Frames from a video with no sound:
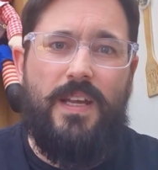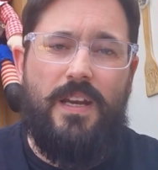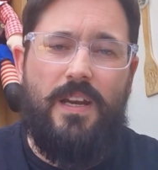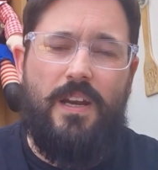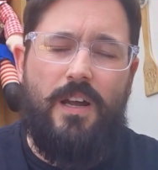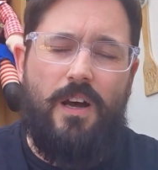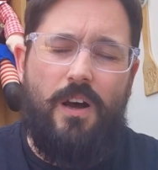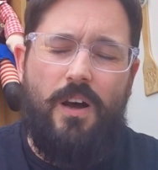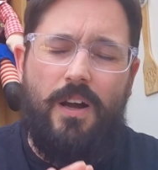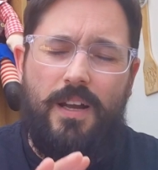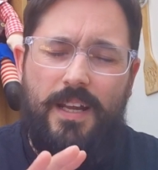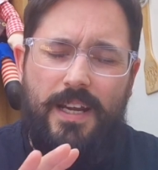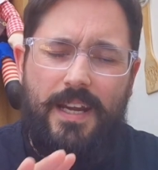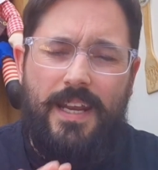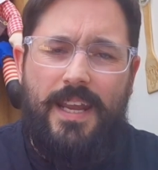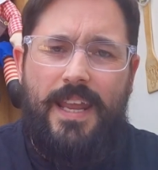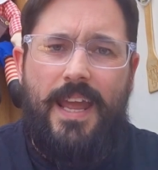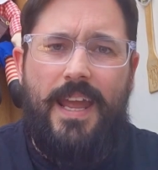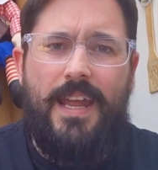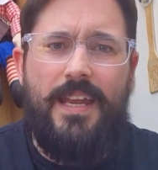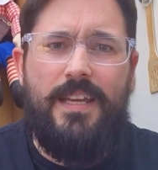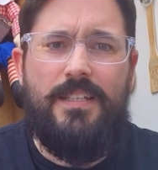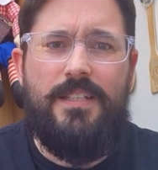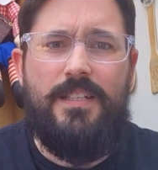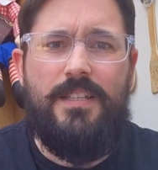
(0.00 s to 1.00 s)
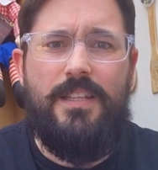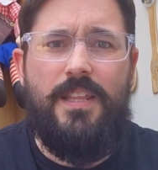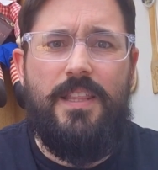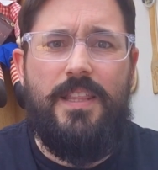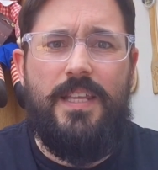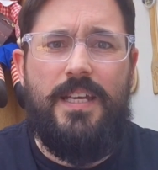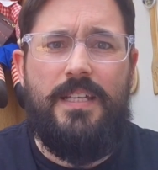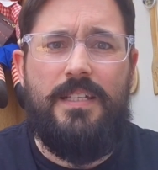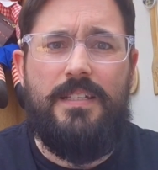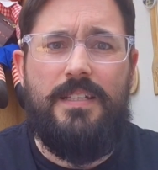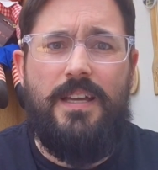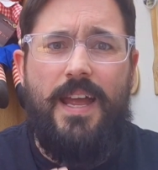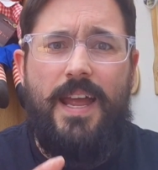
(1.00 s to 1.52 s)
And I'm going to get into the
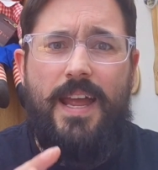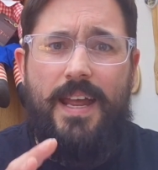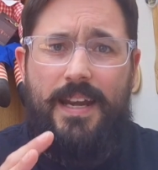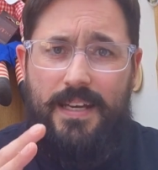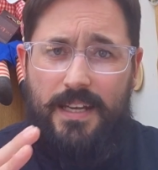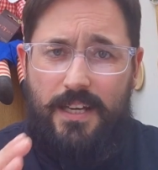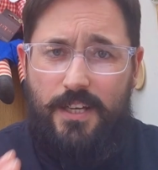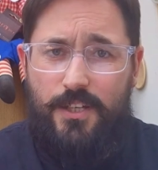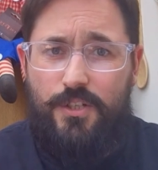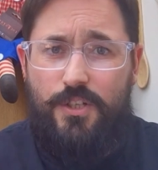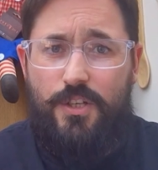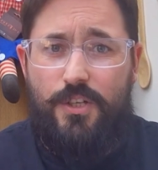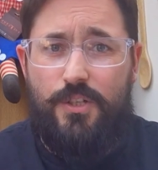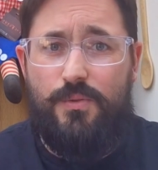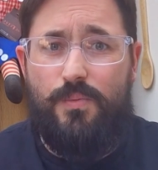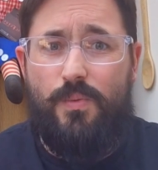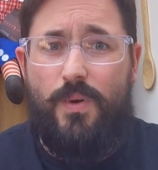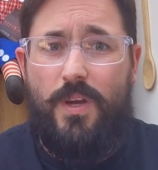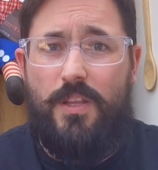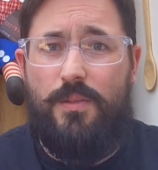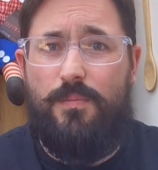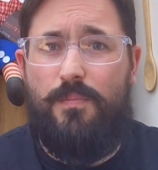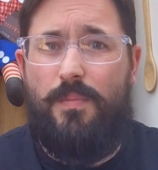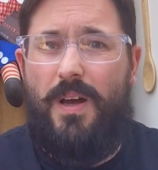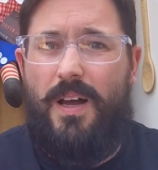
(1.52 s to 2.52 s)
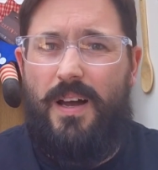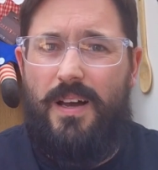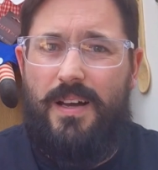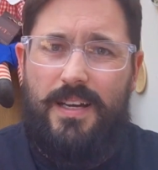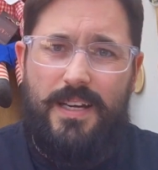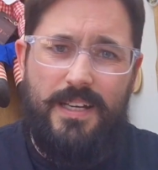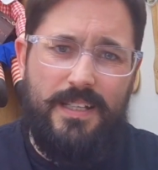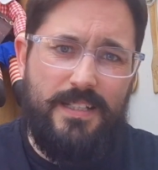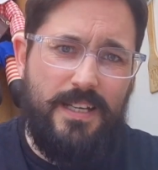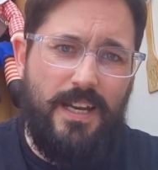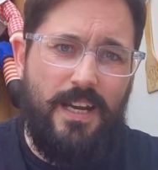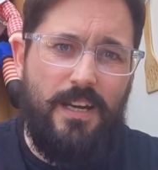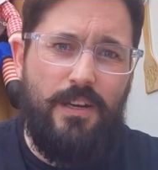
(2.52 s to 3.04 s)
things I had issues with, but I'm
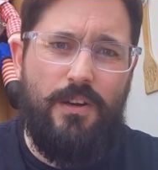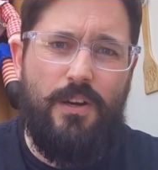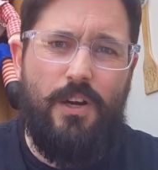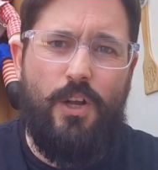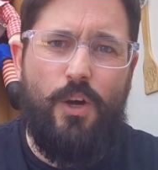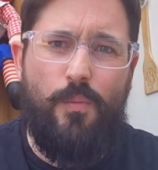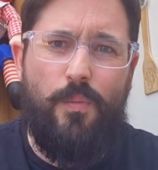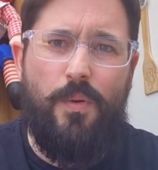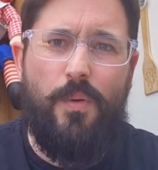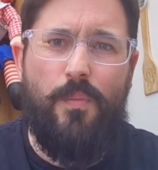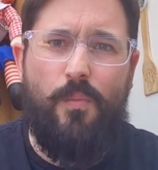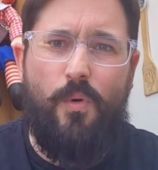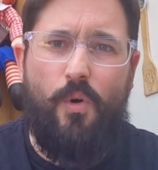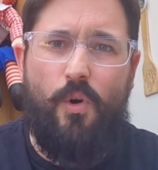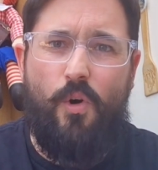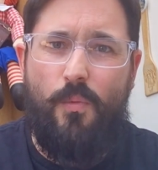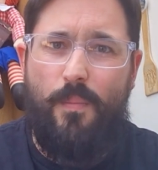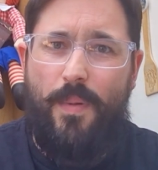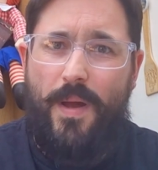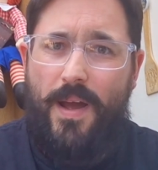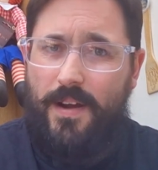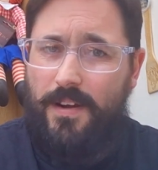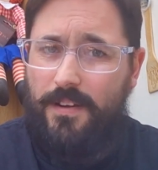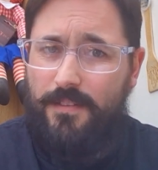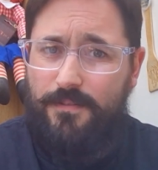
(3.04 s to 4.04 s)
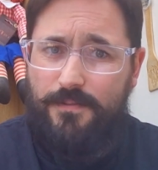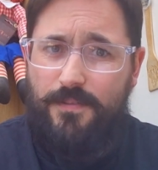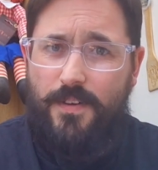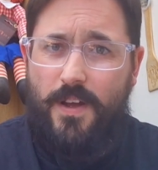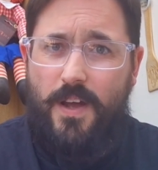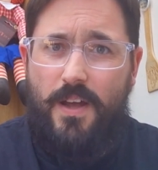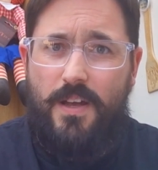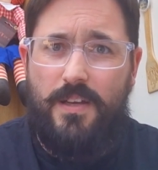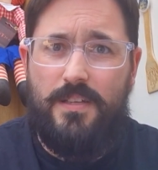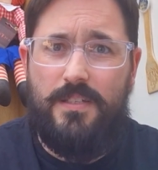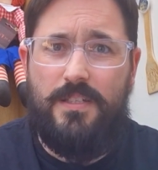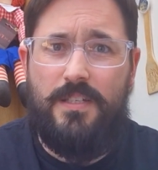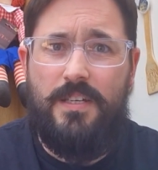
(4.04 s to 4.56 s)
going to tell you a little bit more about it
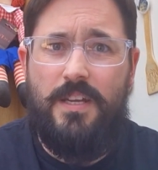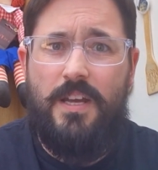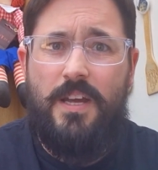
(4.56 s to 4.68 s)
first.